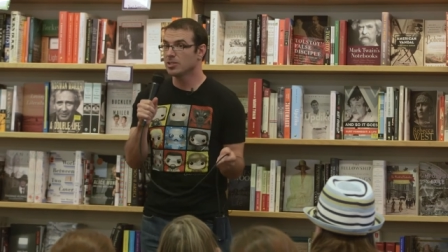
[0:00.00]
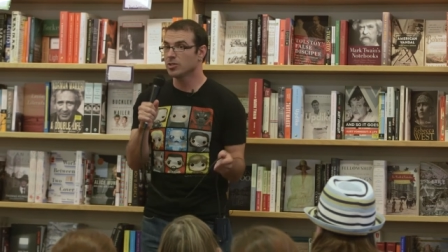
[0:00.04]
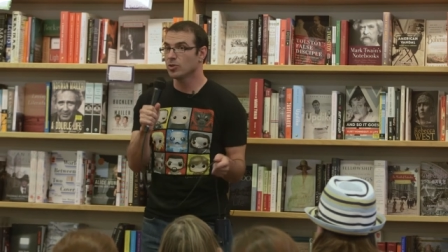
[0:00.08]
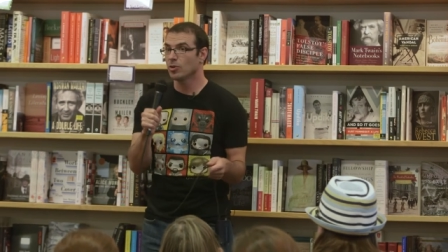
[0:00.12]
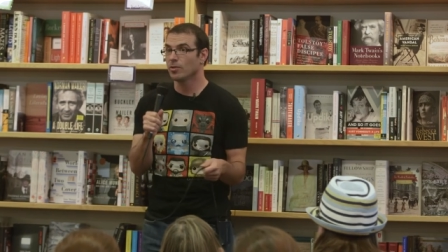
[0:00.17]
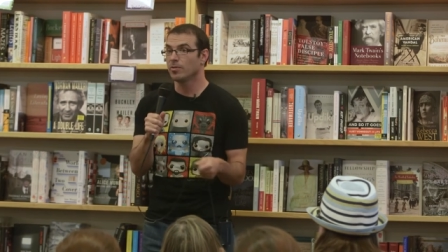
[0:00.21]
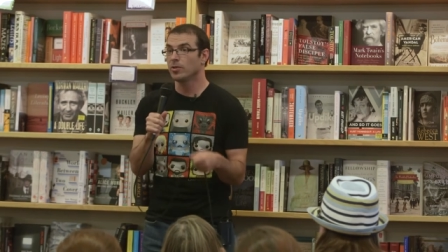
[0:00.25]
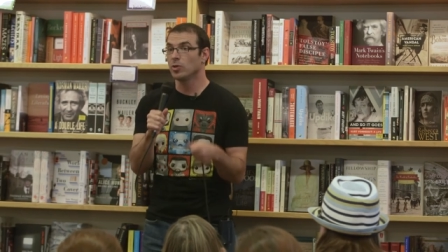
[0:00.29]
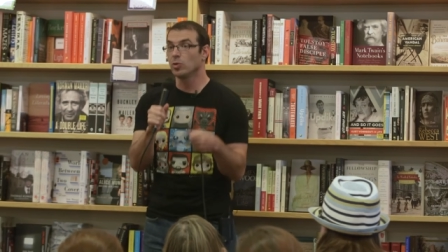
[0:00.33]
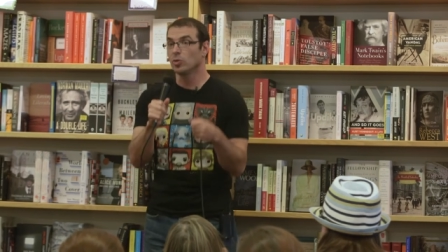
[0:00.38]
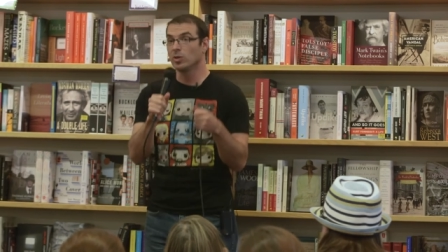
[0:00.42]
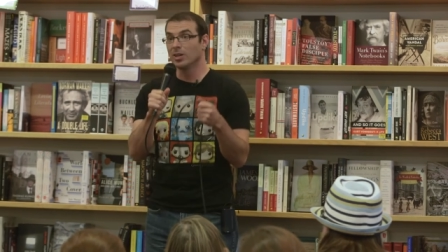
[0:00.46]
So
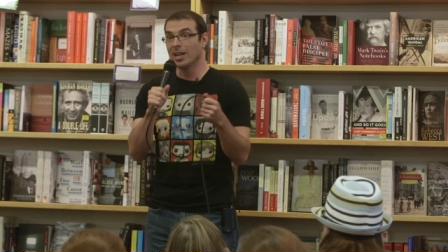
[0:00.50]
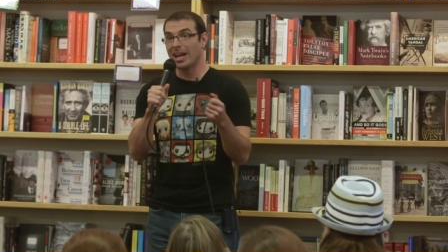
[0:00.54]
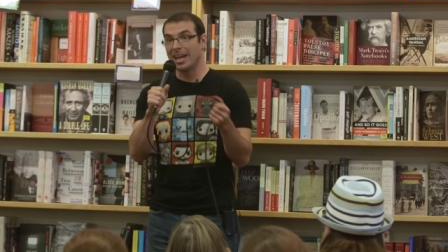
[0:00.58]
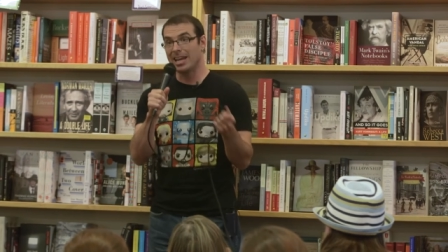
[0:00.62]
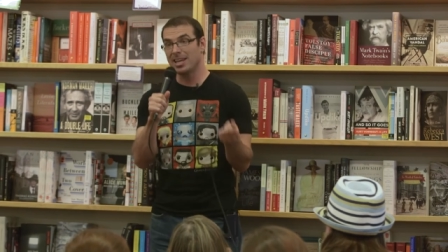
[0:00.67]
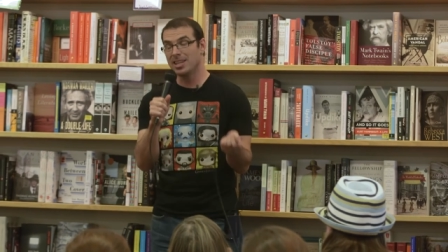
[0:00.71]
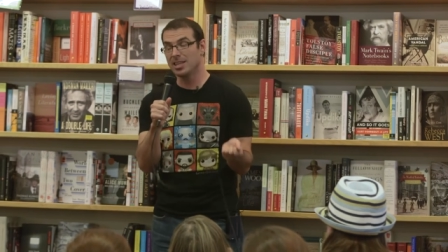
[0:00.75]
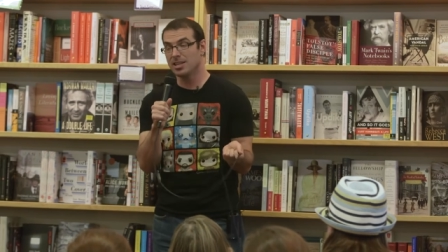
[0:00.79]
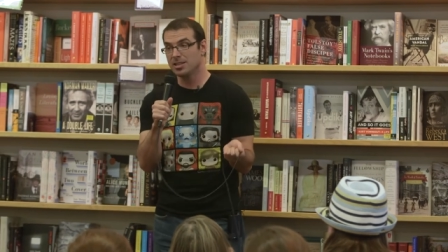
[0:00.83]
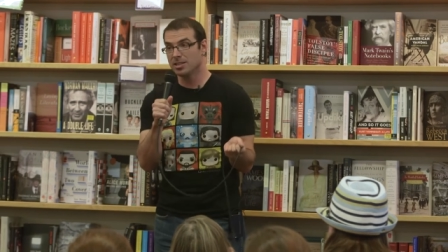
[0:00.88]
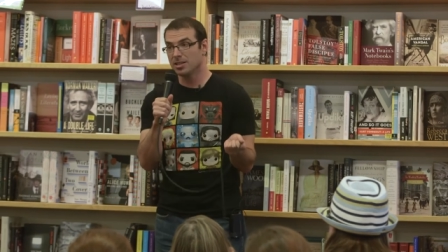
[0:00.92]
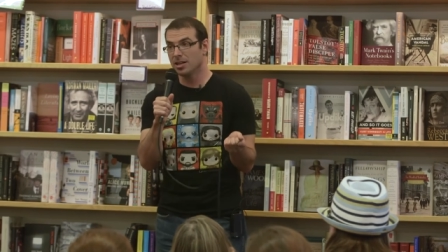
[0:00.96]
if you
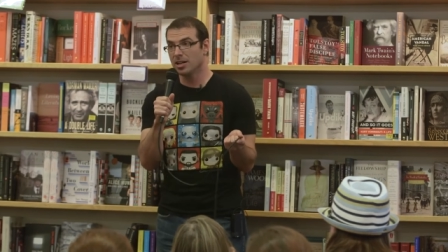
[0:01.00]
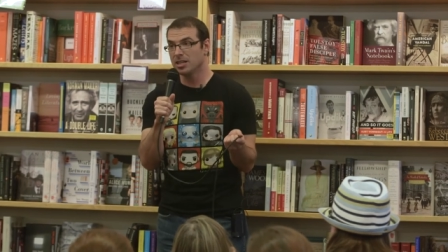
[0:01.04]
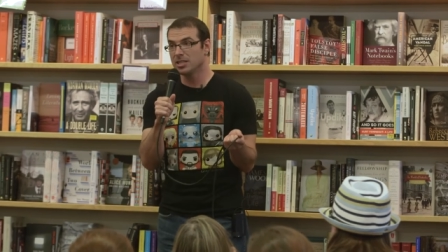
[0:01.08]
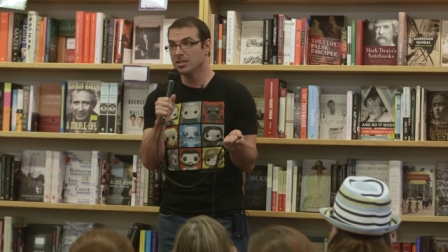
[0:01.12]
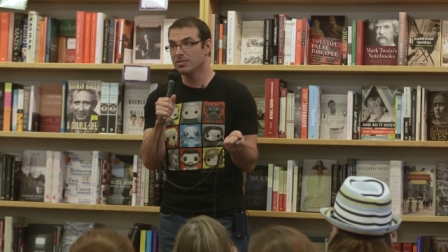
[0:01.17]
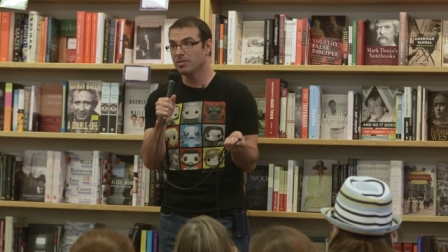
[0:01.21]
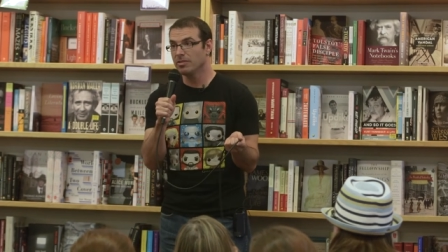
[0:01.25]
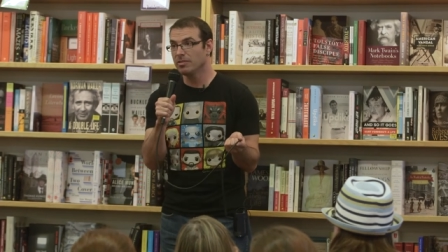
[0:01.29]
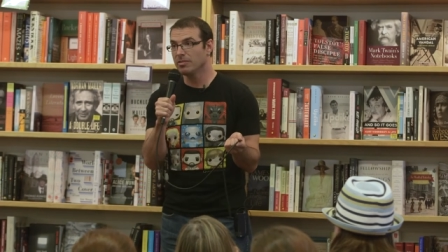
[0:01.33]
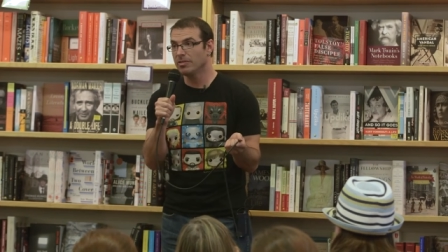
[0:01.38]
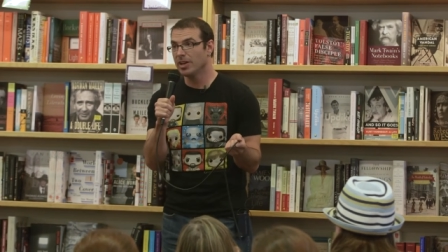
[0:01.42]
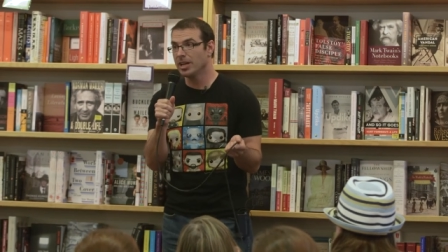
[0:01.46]
like these kinds
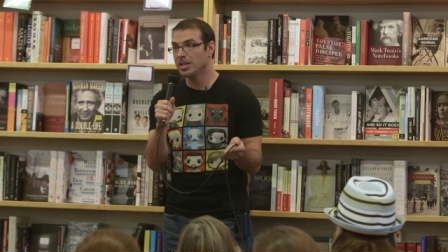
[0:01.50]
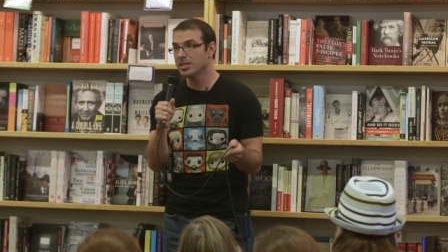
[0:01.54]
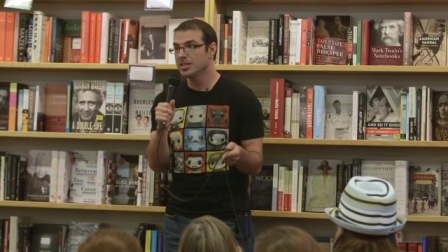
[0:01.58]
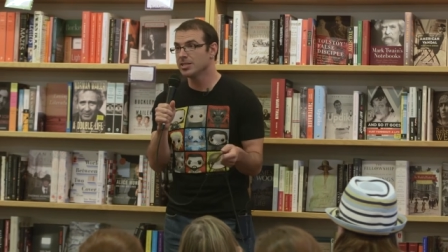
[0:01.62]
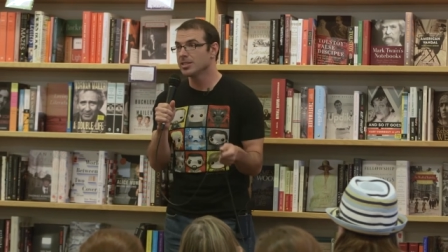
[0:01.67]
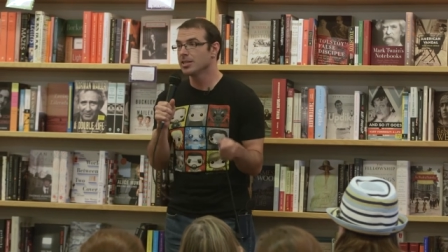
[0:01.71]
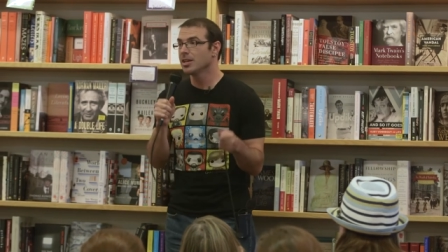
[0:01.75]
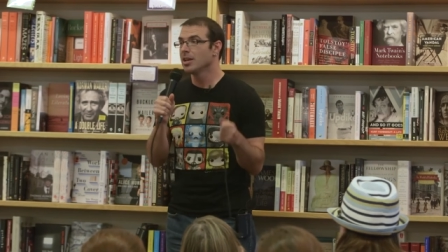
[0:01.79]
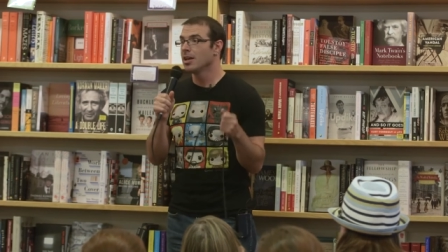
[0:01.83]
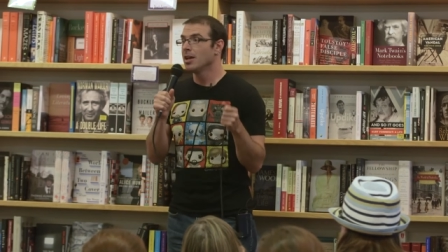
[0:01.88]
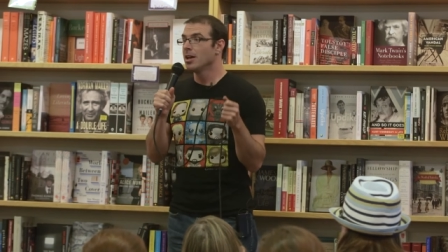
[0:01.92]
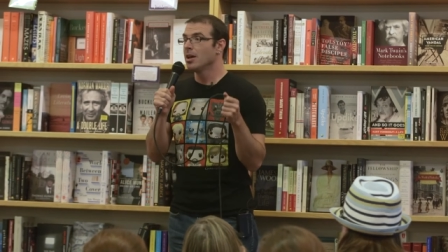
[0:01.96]
of
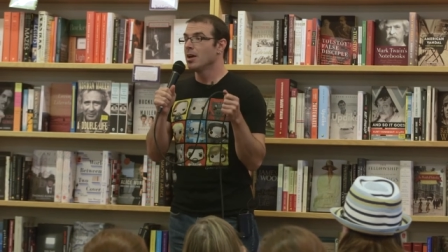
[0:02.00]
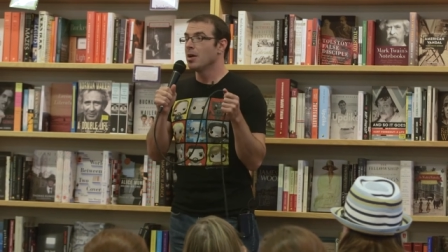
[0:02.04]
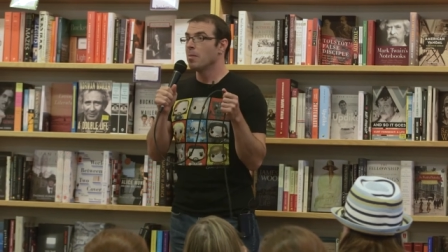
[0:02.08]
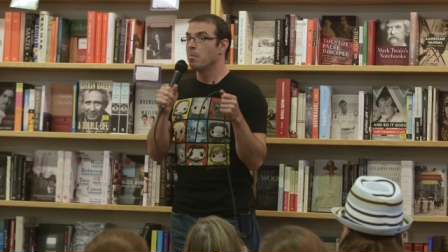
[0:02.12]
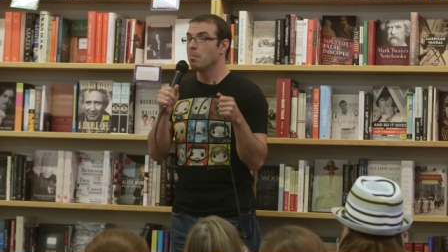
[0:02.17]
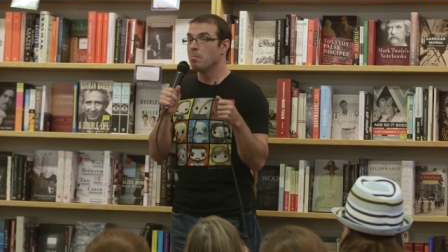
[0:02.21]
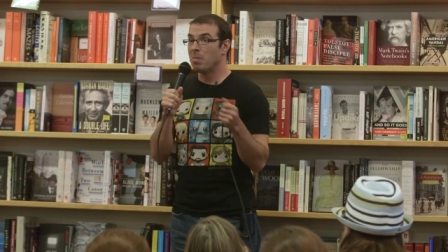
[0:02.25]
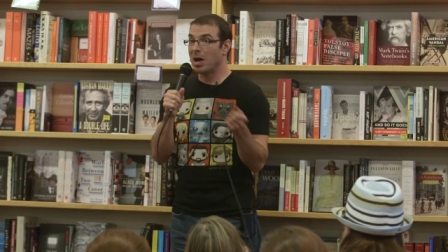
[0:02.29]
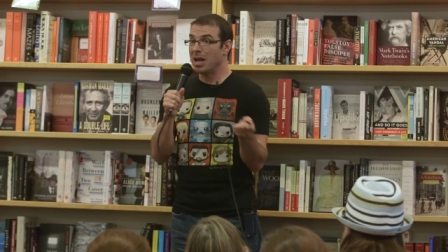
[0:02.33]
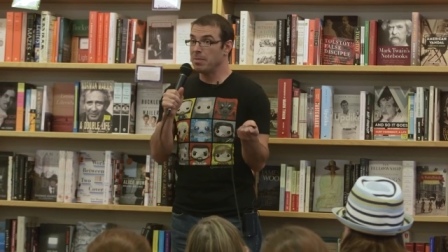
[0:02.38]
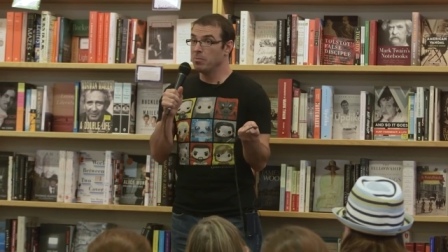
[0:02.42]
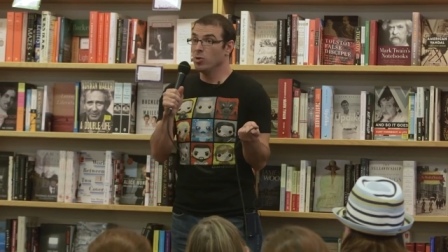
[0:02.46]
events,
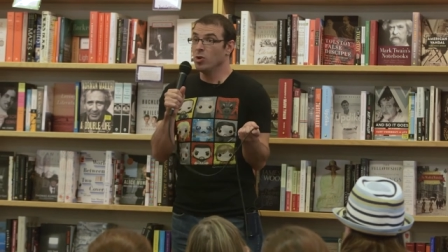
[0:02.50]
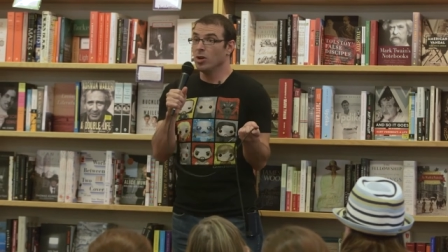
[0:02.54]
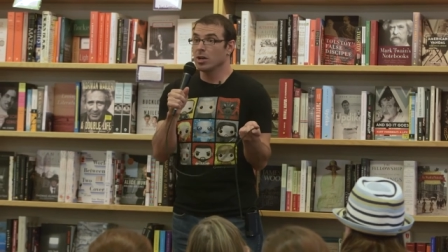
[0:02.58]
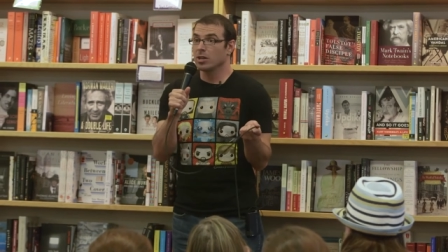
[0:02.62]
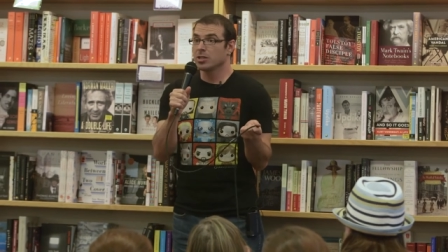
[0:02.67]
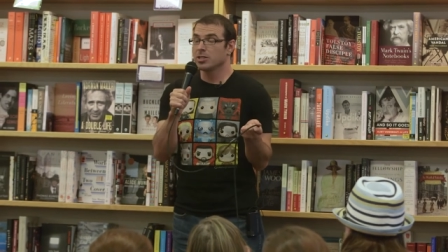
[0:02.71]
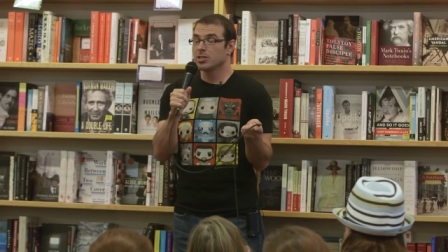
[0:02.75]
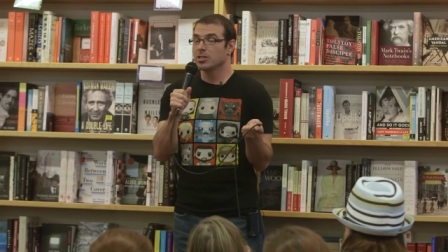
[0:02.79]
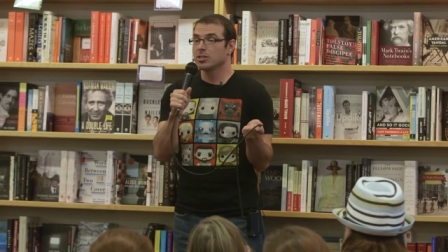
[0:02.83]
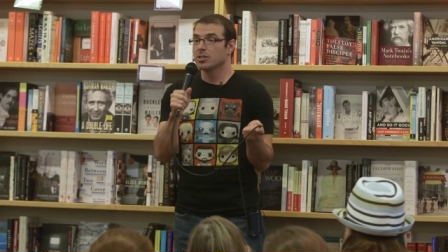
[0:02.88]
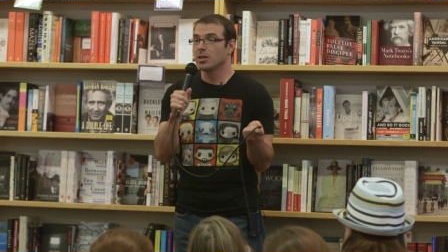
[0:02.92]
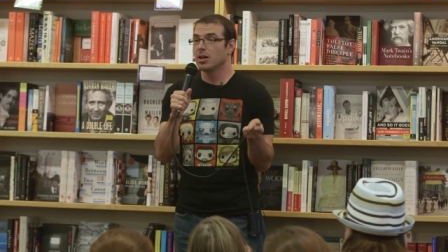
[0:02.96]
buy
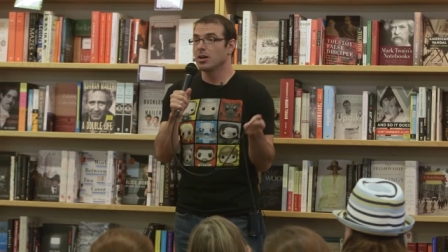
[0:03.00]
books.